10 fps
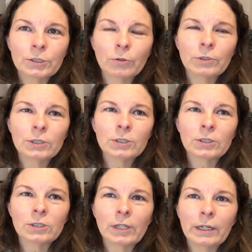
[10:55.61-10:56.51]
So this is a
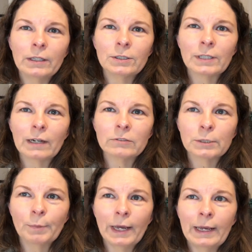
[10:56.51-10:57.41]
study that's out of
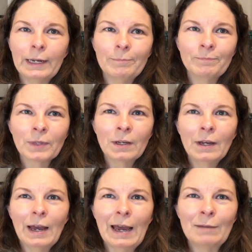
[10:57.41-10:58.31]
Spain,
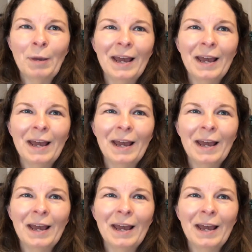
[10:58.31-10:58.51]
and